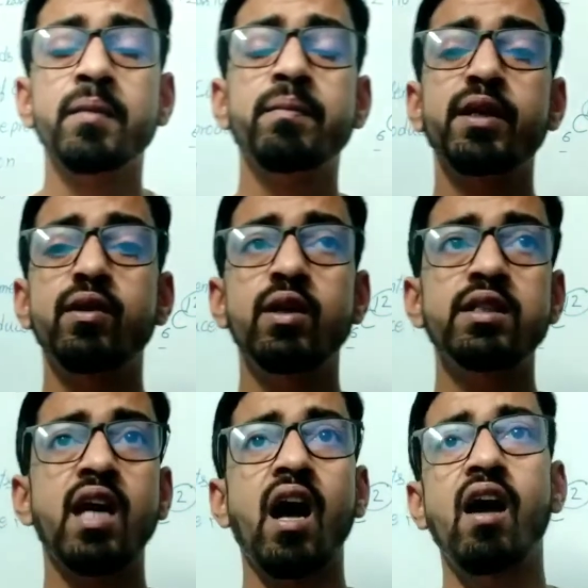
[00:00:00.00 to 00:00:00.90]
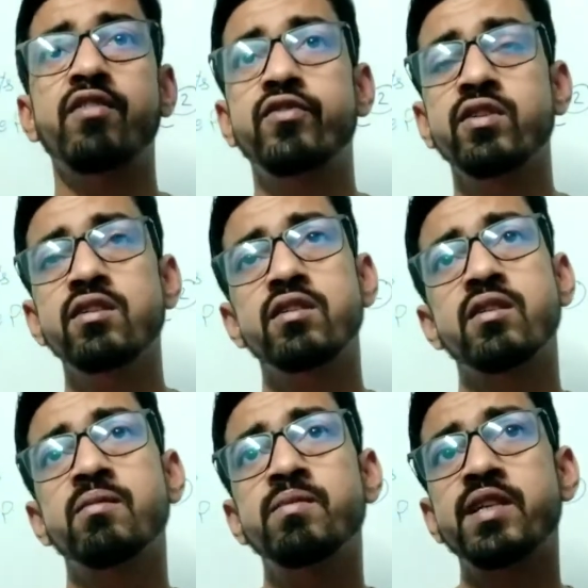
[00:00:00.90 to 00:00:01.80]
Because after
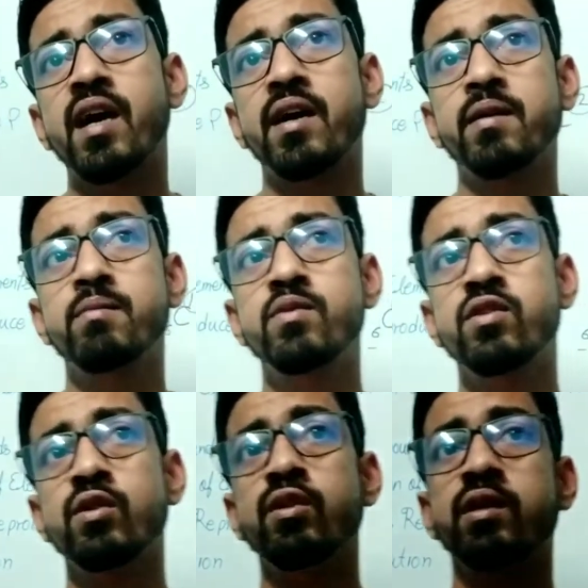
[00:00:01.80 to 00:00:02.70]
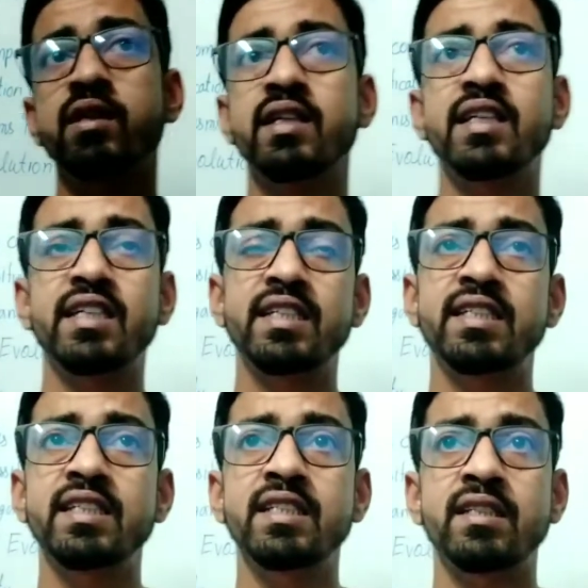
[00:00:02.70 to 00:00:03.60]
some times it
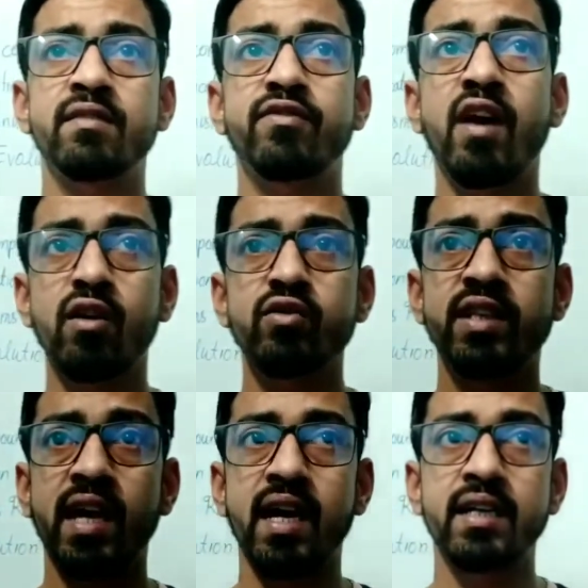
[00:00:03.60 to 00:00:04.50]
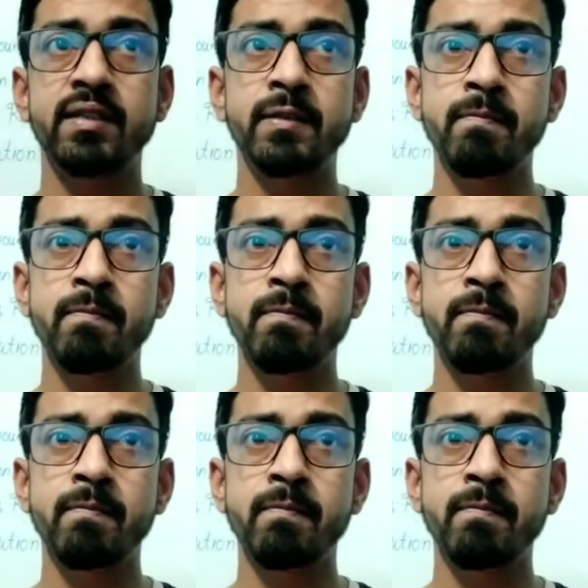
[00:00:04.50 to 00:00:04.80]
is found that